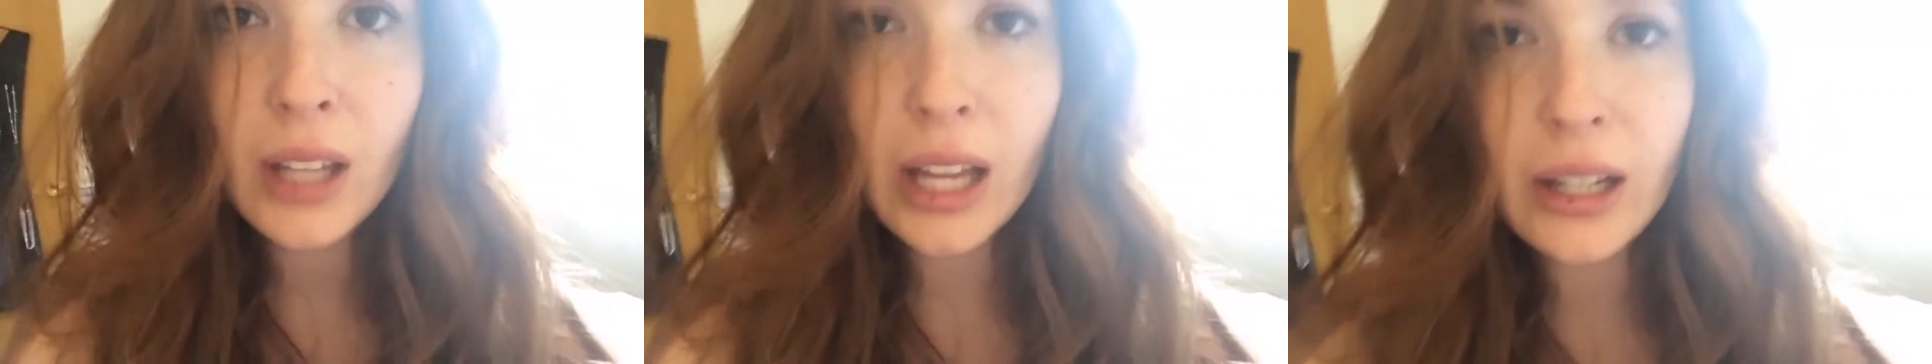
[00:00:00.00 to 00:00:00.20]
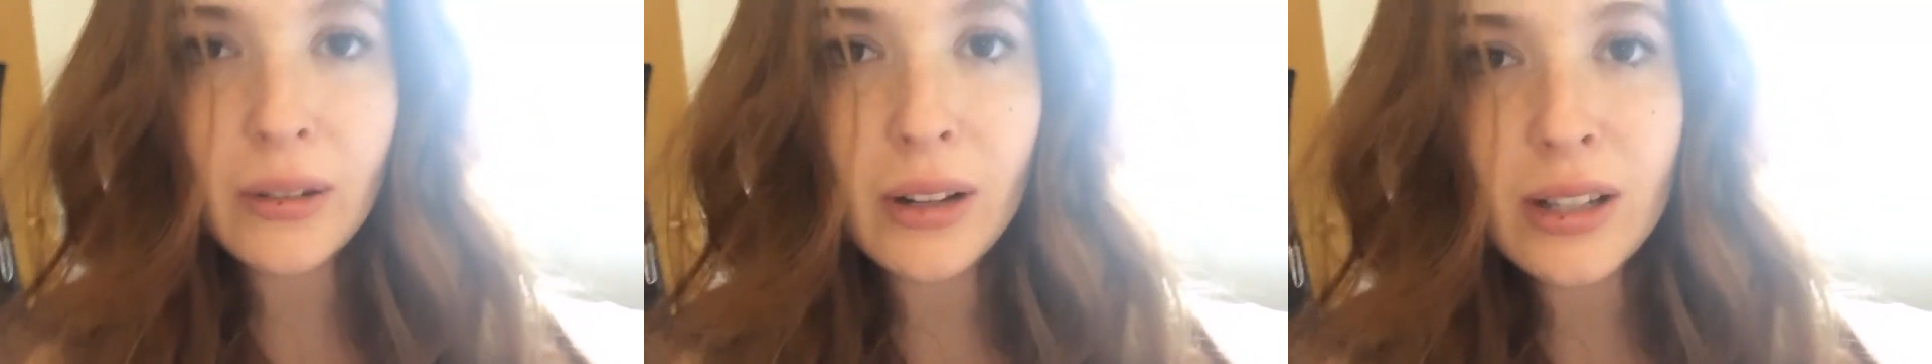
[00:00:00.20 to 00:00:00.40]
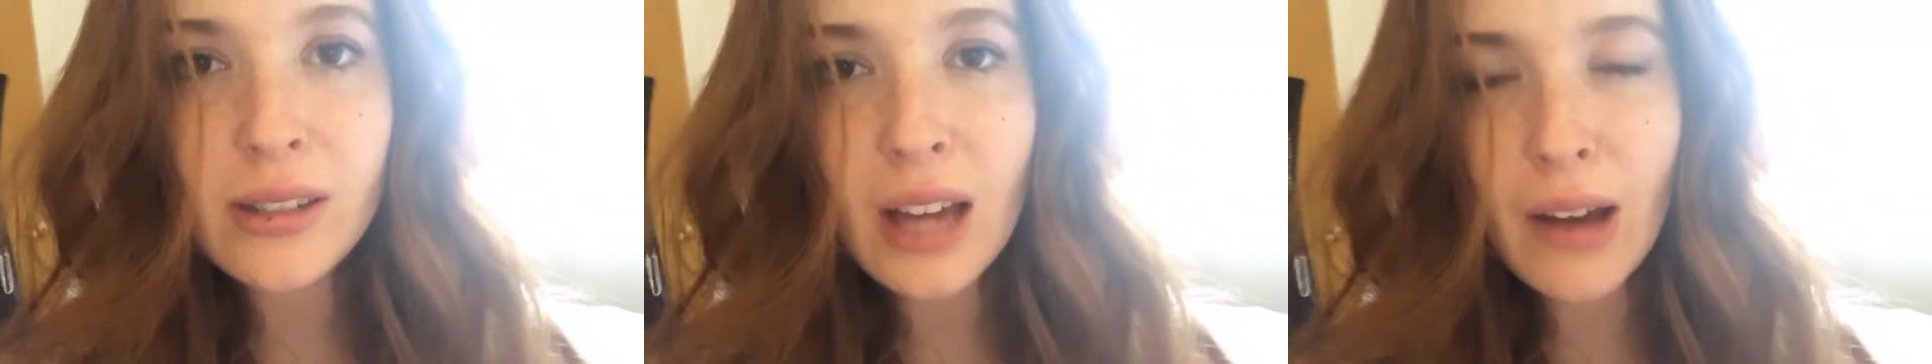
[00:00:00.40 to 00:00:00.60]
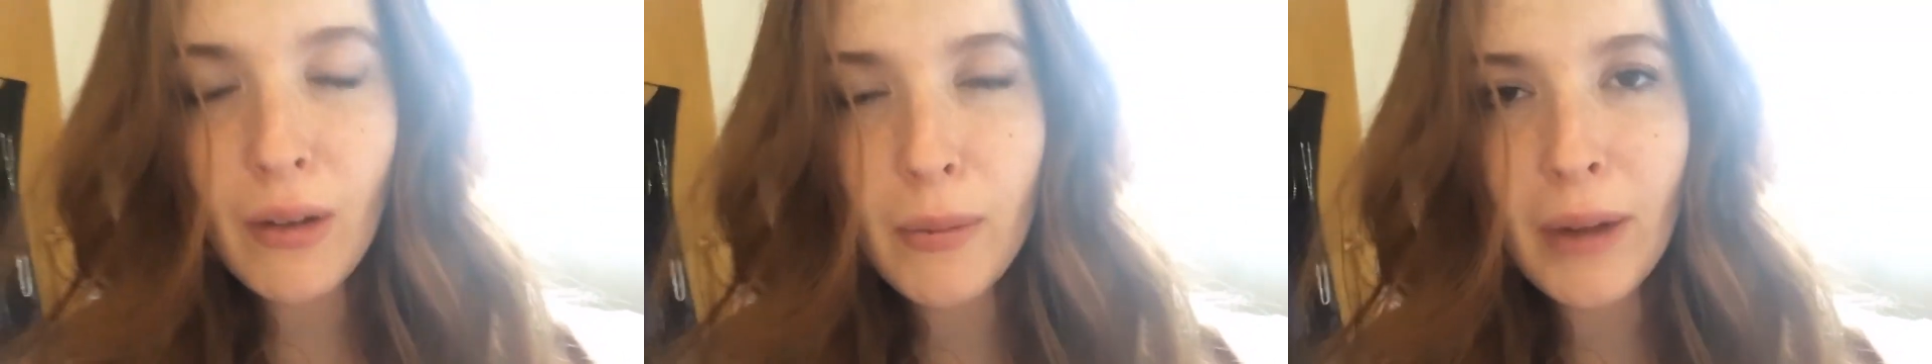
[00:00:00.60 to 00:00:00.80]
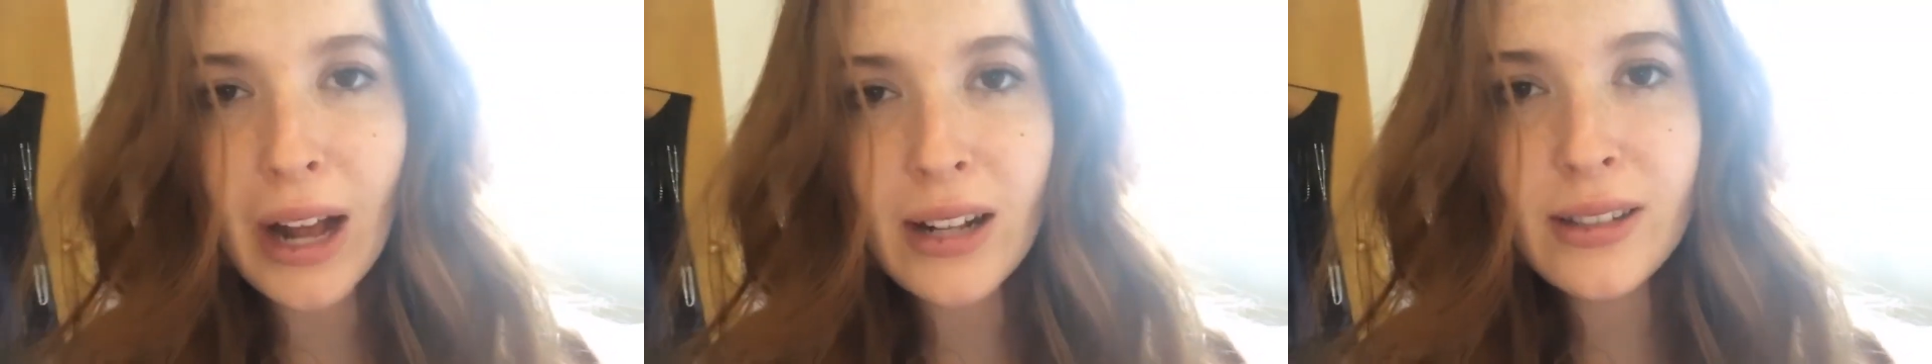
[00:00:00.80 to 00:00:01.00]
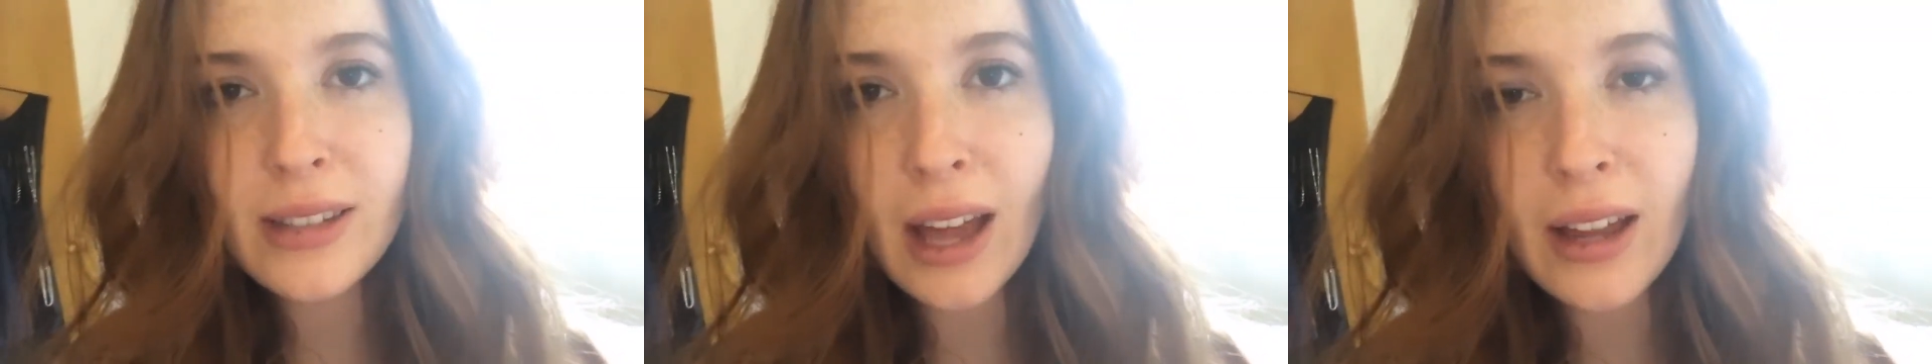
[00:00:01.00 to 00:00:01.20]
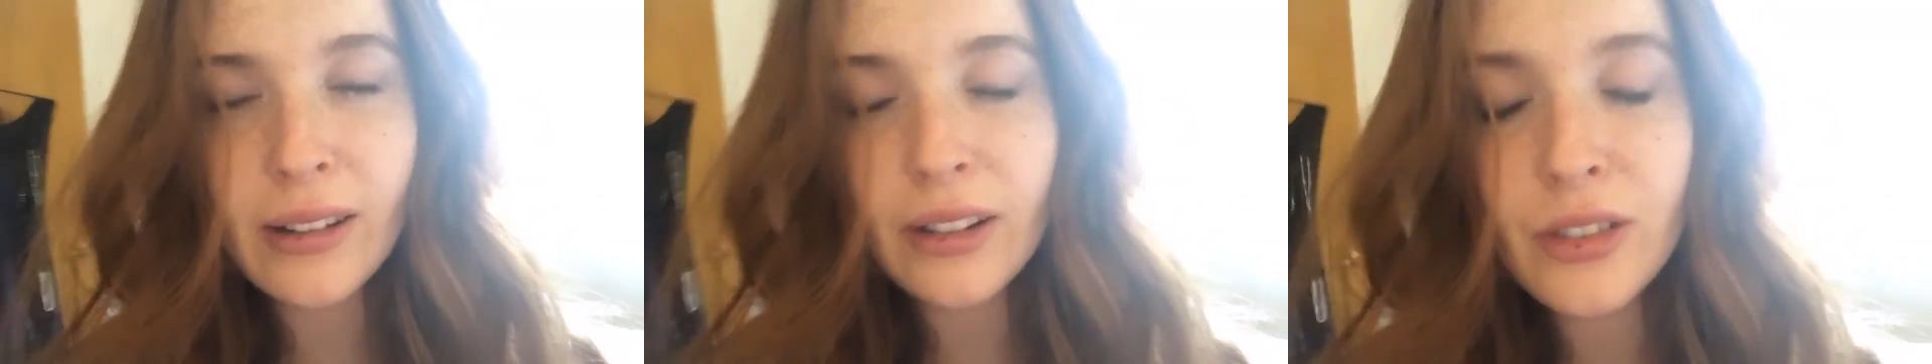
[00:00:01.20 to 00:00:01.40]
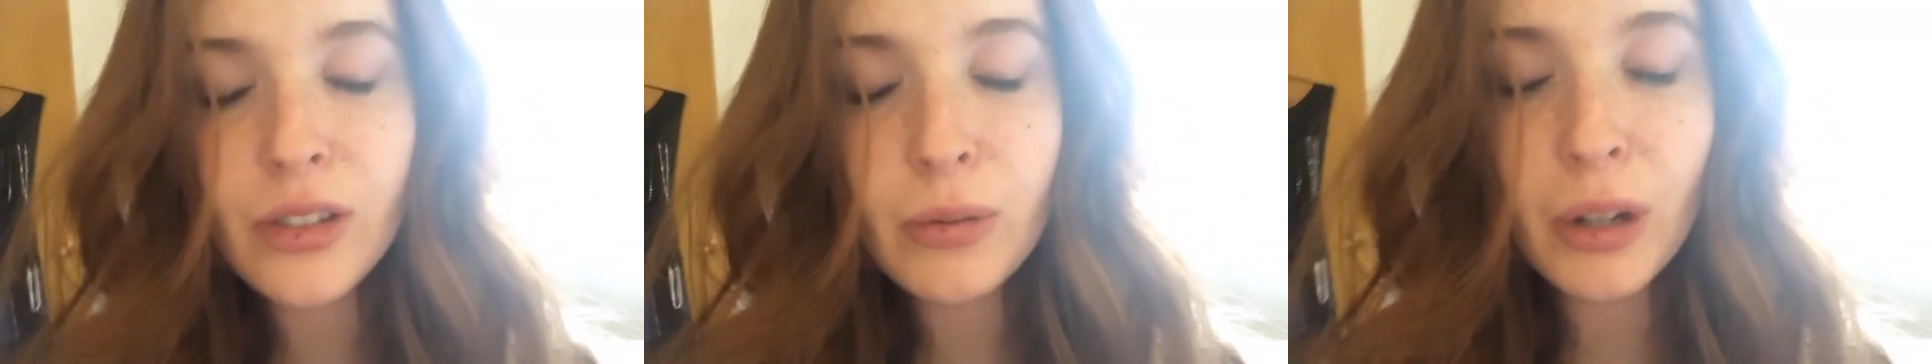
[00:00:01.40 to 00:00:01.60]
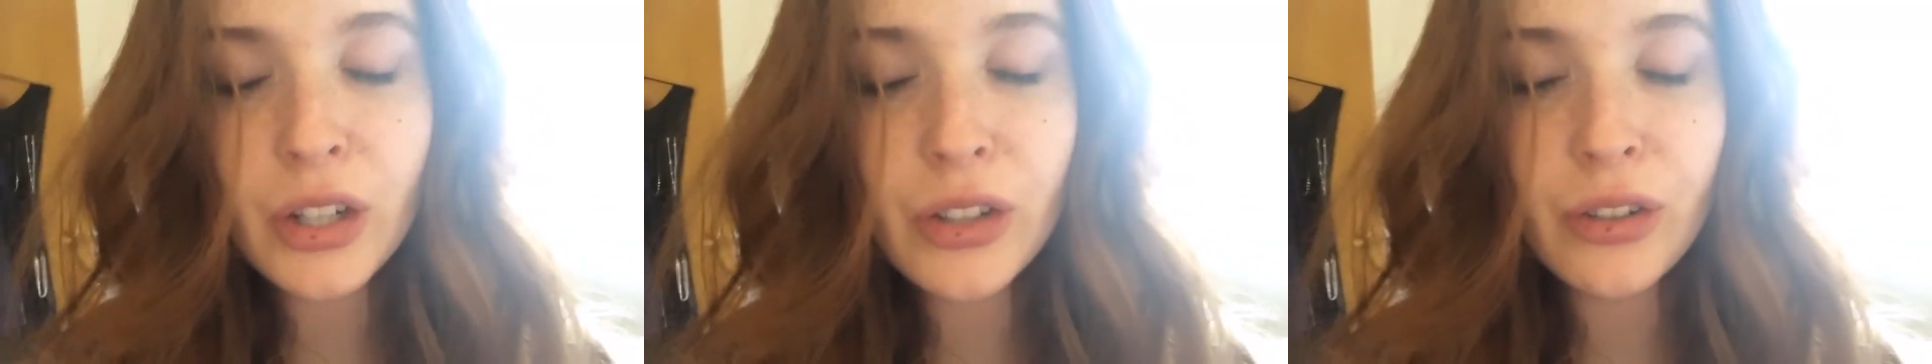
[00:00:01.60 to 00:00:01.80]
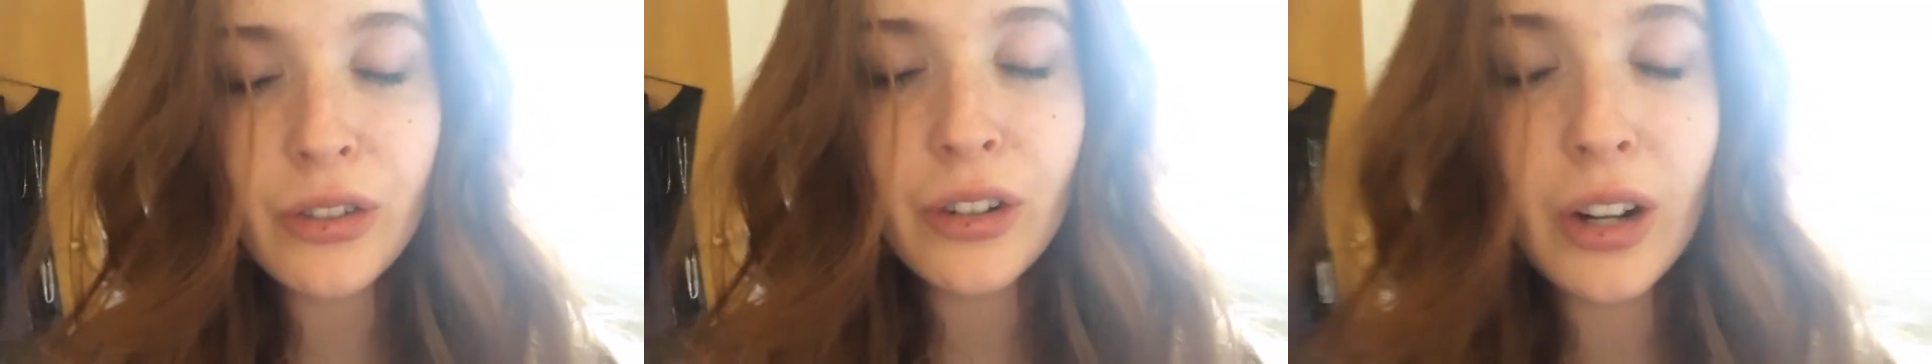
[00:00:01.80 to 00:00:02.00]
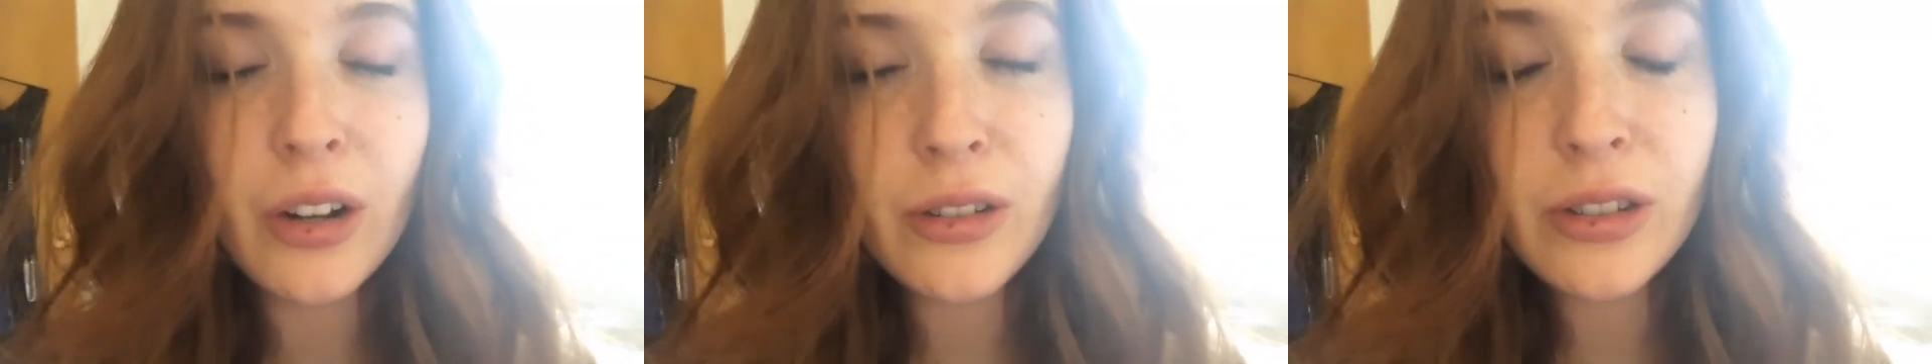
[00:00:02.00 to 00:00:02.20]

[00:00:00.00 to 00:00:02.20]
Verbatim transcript: Anyways, I'm a mess and I just wanted you to know.